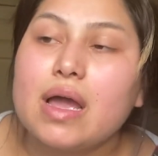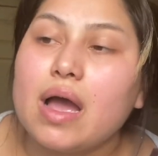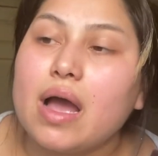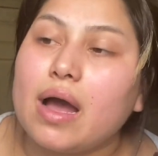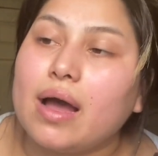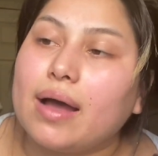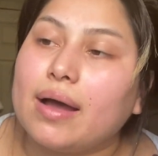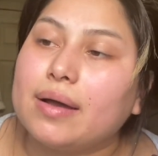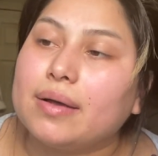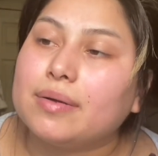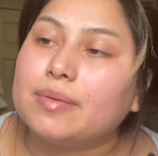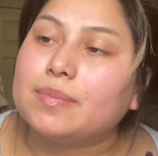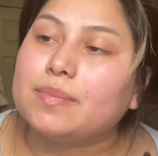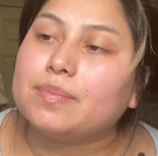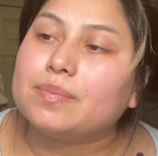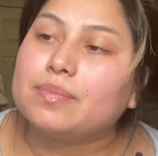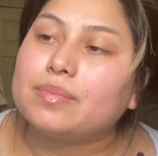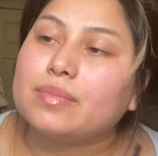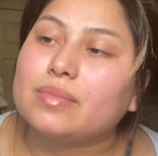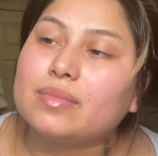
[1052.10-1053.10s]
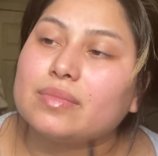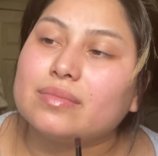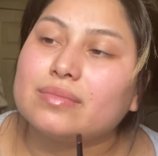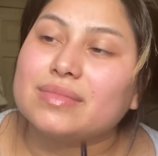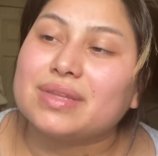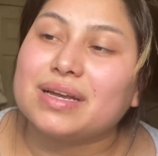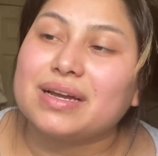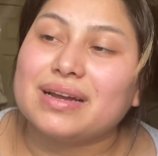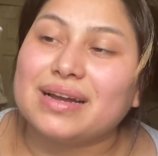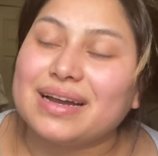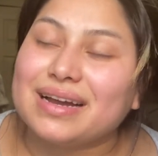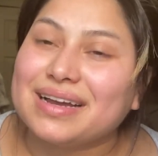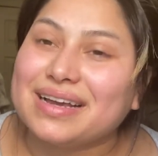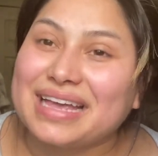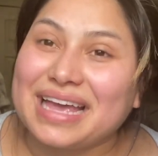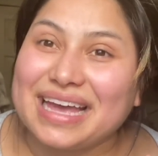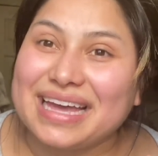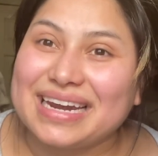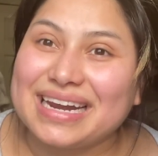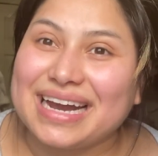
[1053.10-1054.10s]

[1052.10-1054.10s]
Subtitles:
Again,